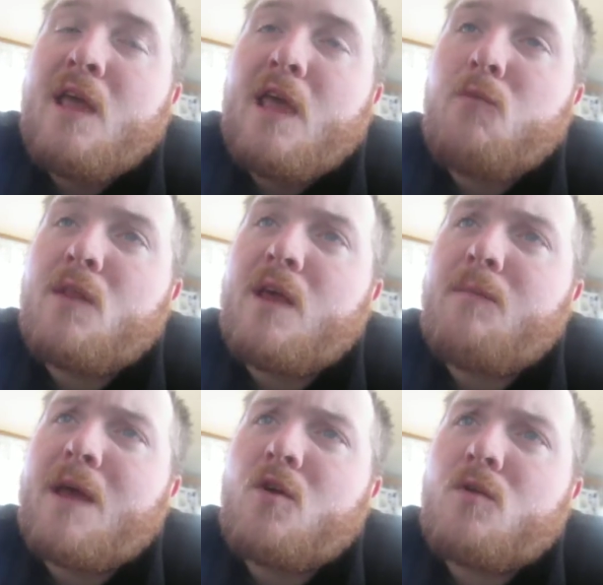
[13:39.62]
In
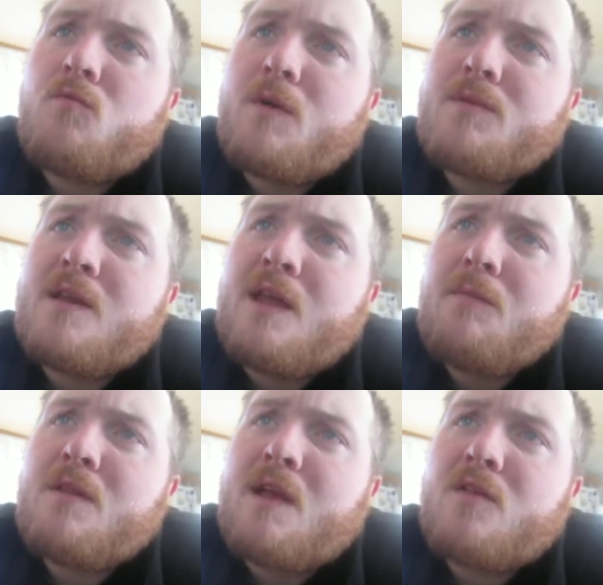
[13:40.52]
a matter, Representative
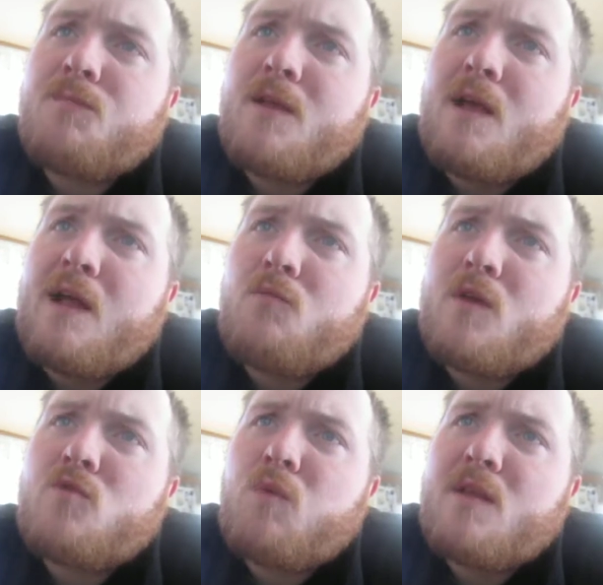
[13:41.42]
Hammond's House bill on
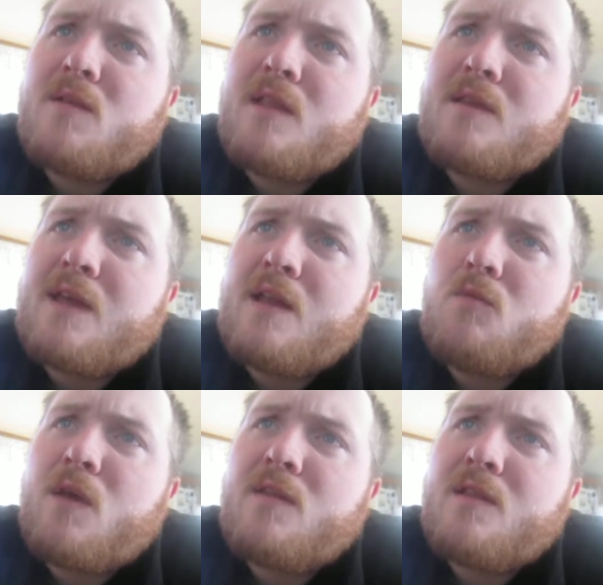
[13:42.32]
which would let the
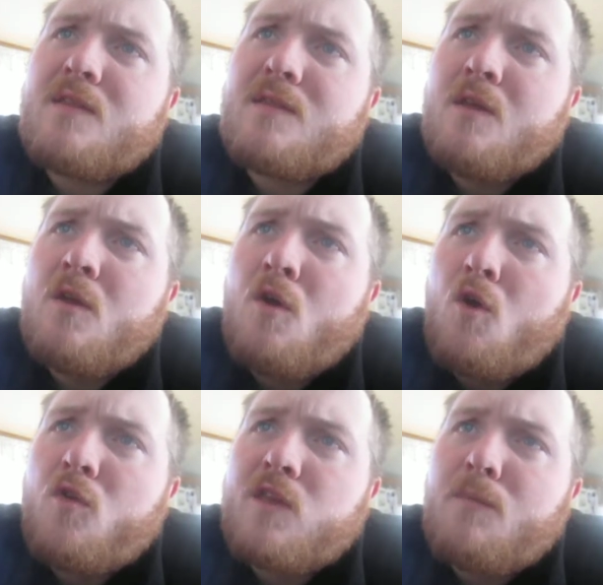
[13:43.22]
county raise its
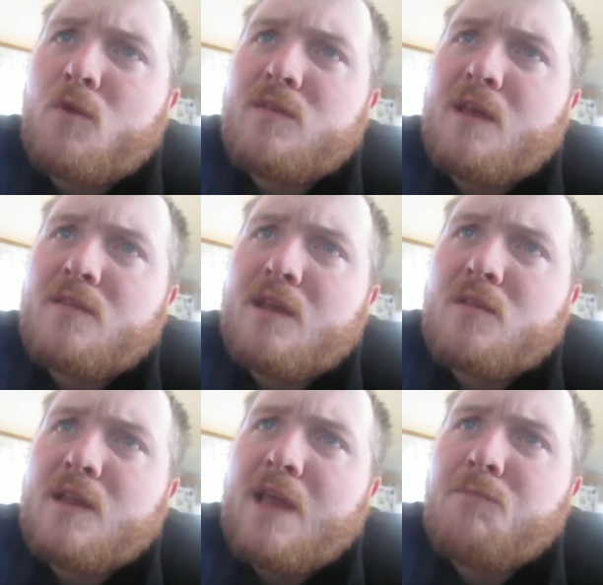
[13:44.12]
hotel motel
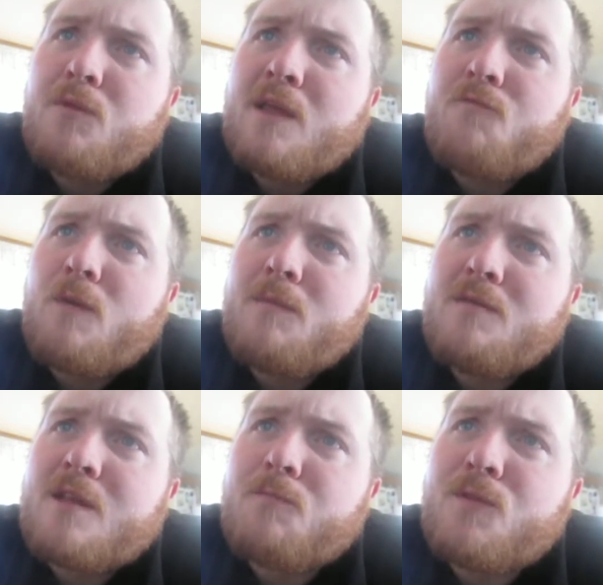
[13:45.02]
tax to 8% from
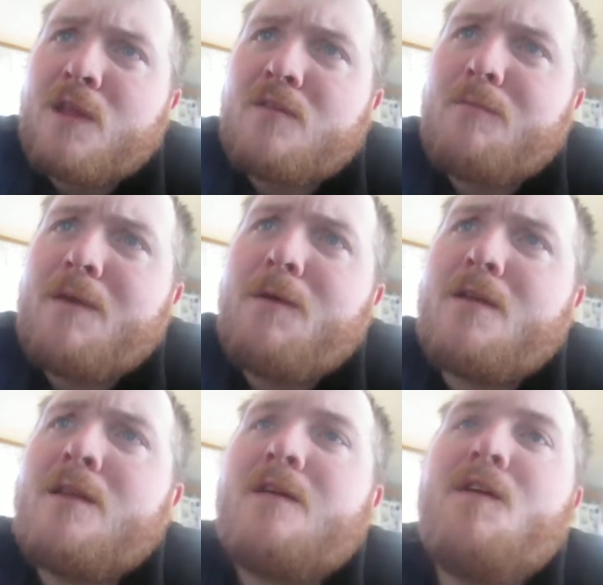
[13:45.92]
6% to be
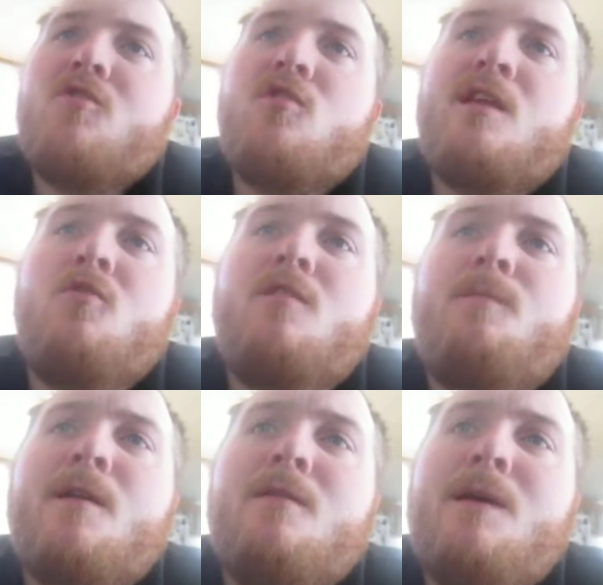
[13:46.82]
built in the convention center is
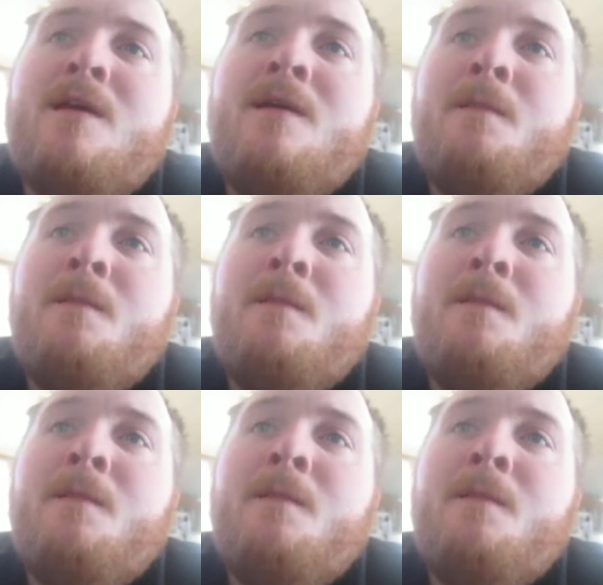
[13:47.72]
expected to be